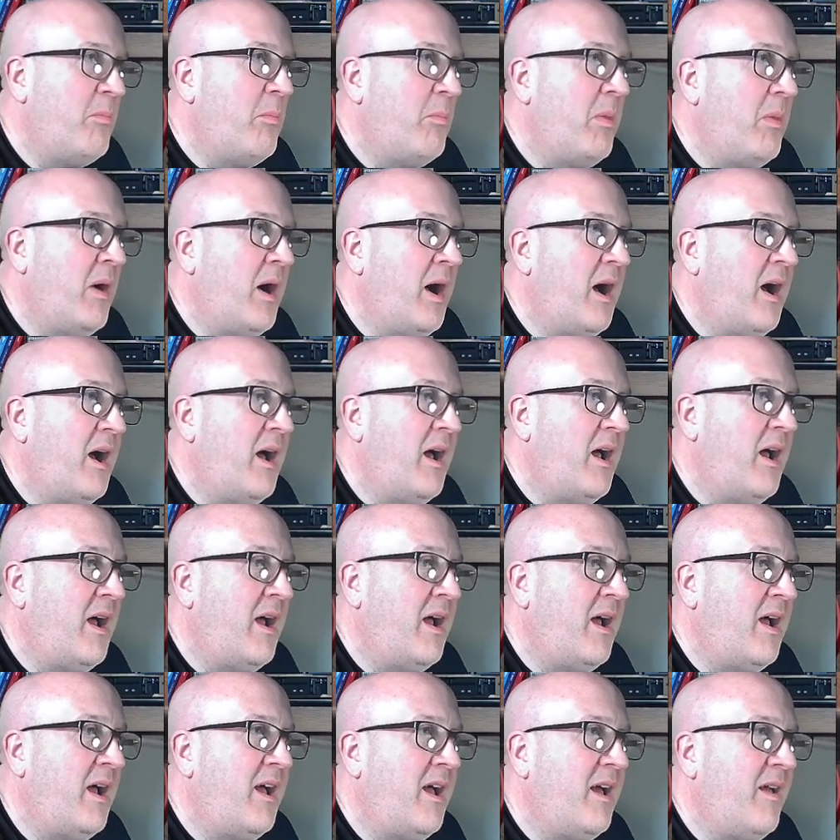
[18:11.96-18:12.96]
But
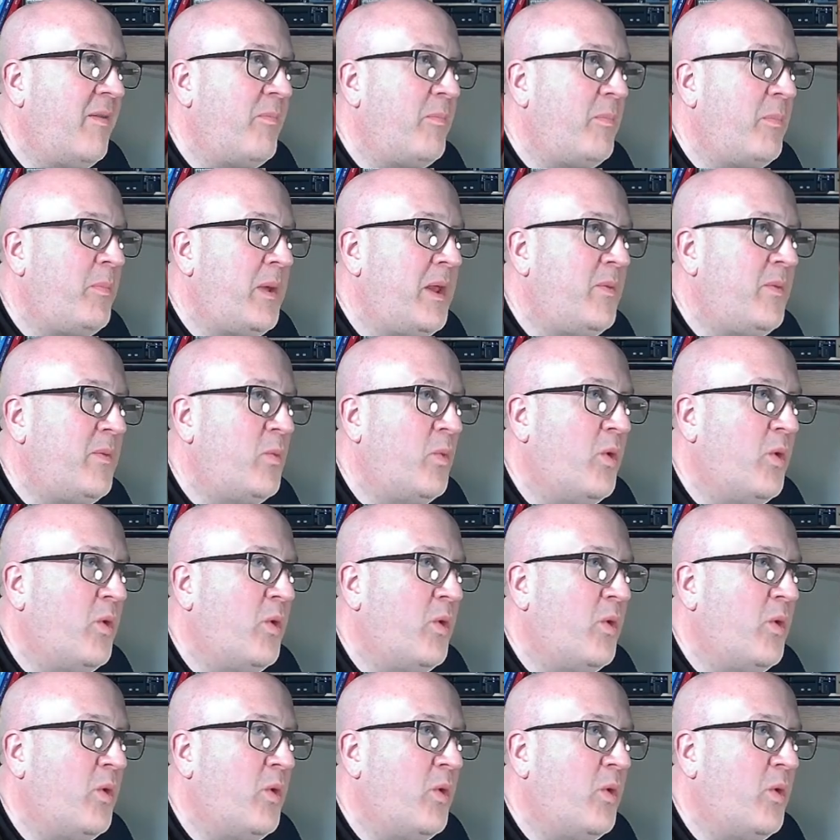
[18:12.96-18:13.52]
pin